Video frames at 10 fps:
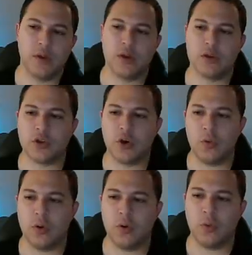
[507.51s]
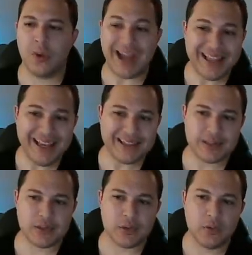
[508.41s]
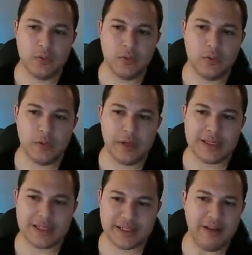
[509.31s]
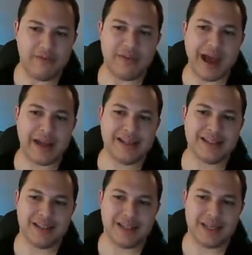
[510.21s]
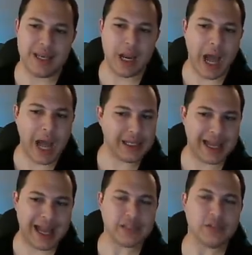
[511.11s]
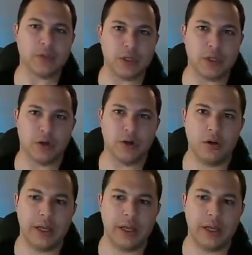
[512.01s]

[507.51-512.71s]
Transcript: So what I like to do instead of that is not castle here,